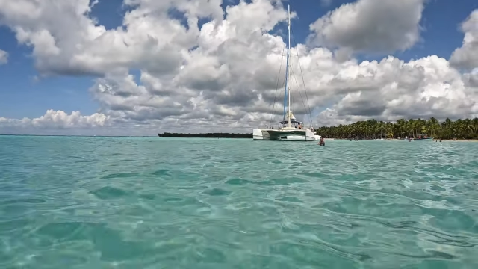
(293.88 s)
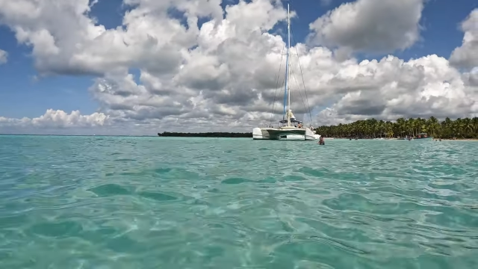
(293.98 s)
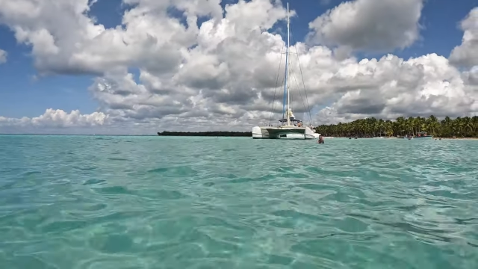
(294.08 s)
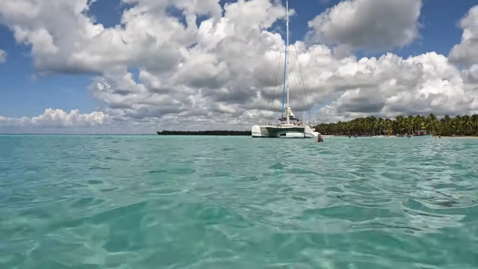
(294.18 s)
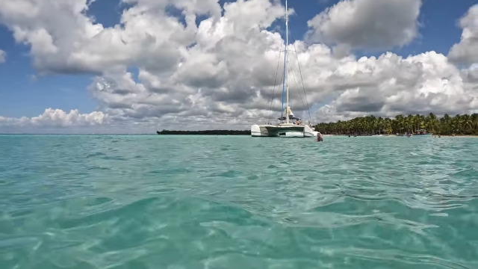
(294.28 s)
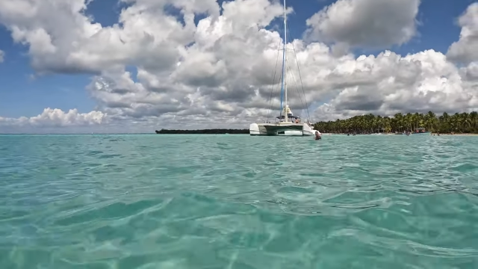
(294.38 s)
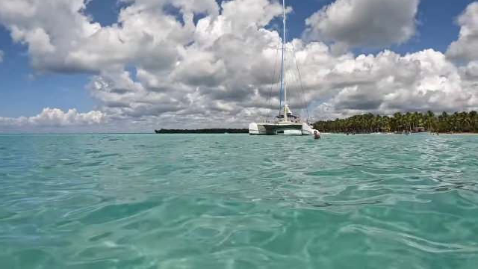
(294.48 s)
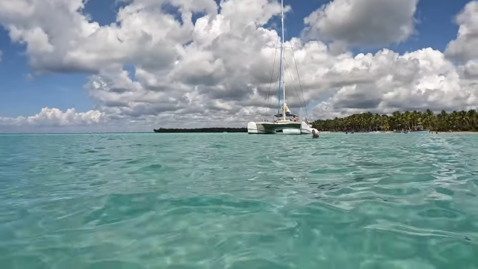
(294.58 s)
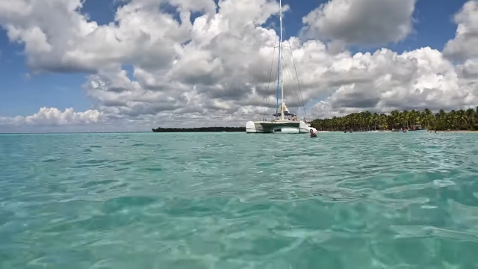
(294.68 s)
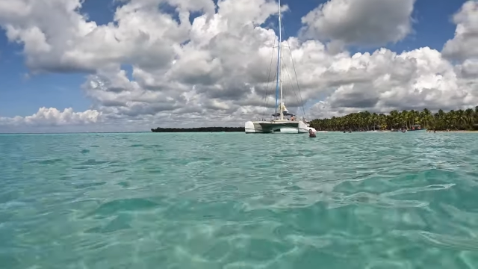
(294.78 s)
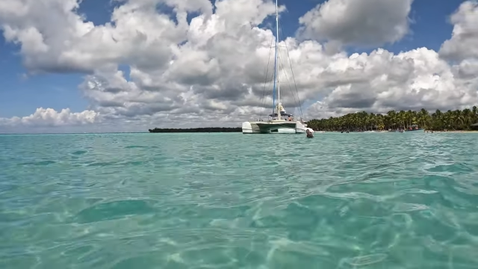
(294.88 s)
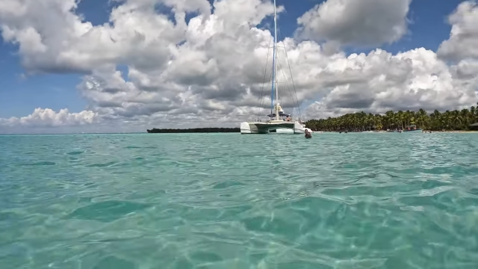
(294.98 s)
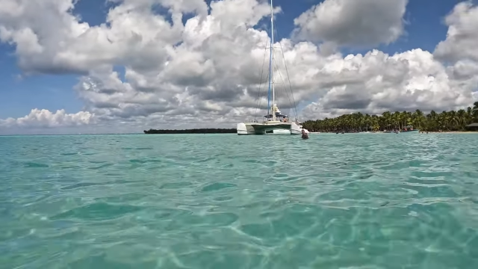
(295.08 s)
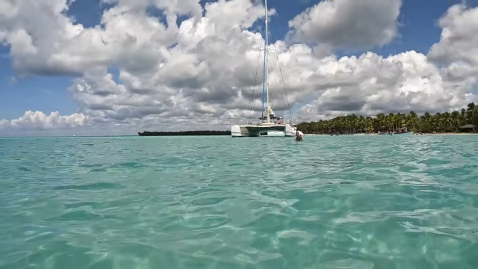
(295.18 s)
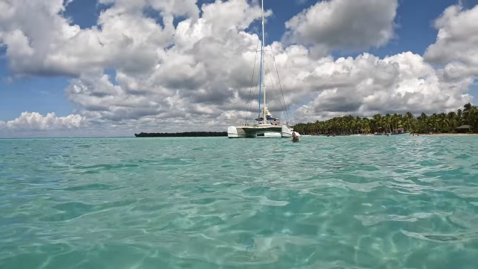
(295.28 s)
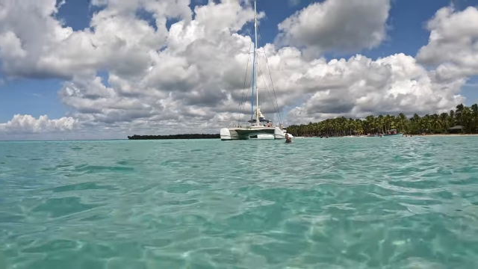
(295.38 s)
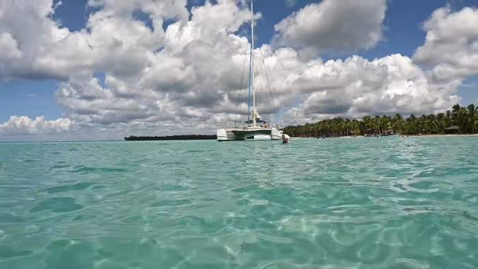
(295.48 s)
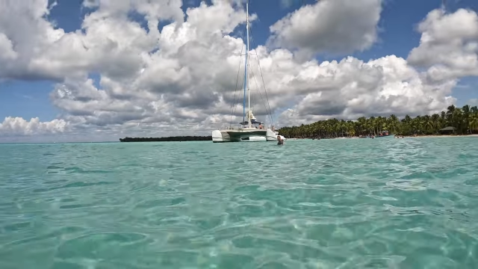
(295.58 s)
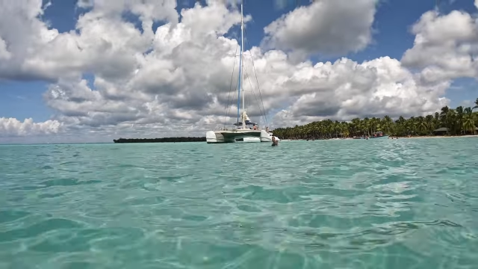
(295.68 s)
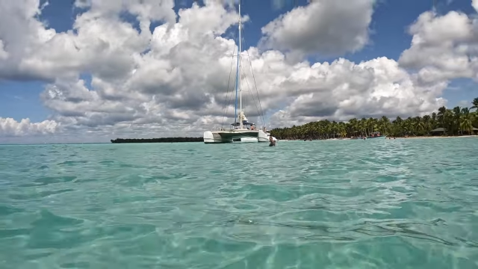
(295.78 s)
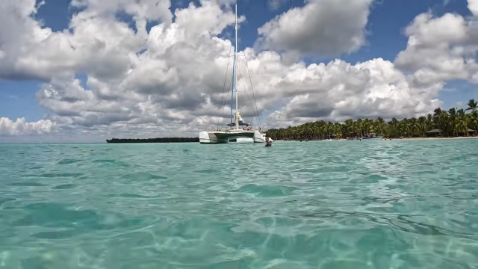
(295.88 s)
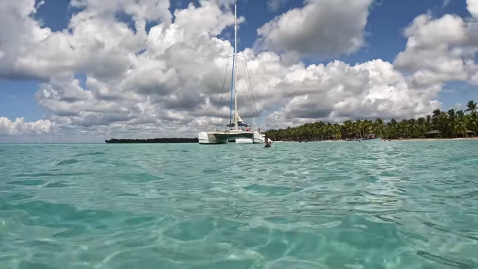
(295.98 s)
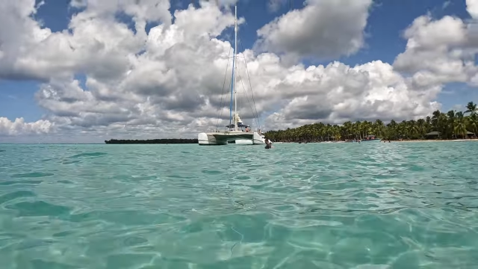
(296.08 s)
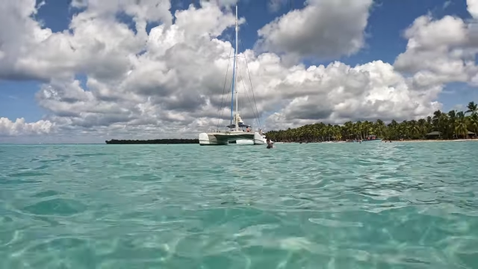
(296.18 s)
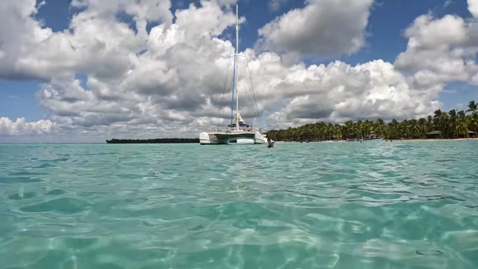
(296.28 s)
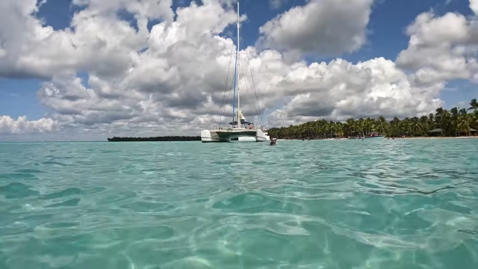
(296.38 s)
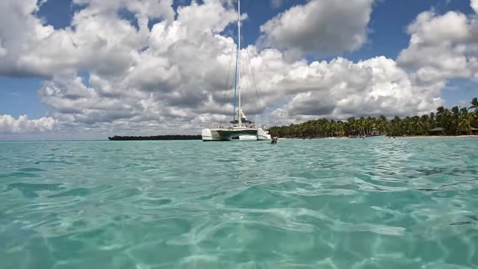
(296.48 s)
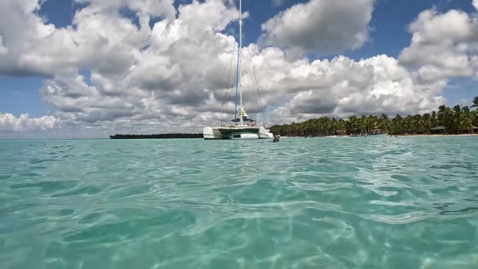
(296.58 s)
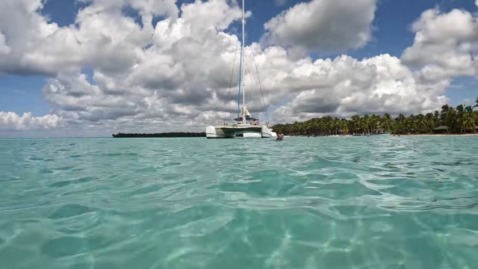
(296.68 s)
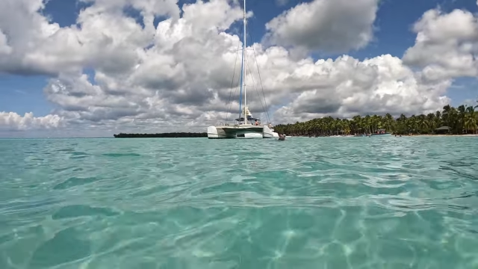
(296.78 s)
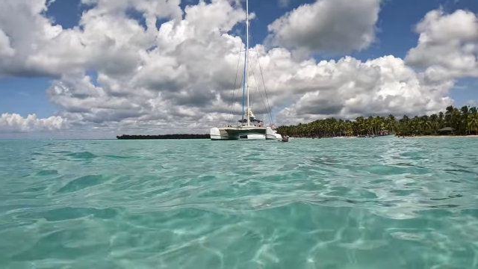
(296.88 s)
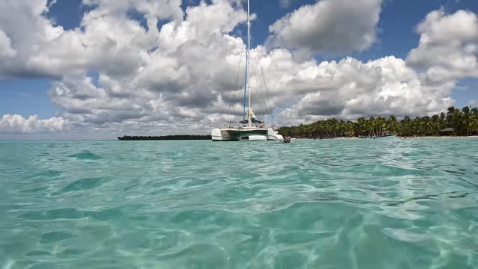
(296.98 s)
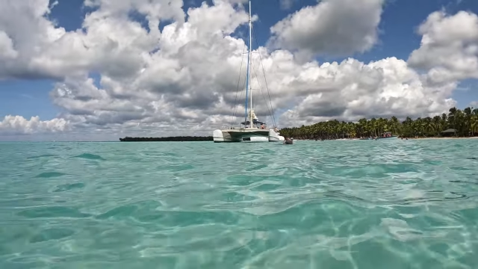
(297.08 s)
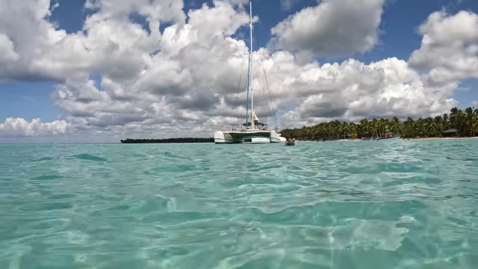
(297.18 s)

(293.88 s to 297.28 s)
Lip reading: Nobody's mouth can be seen.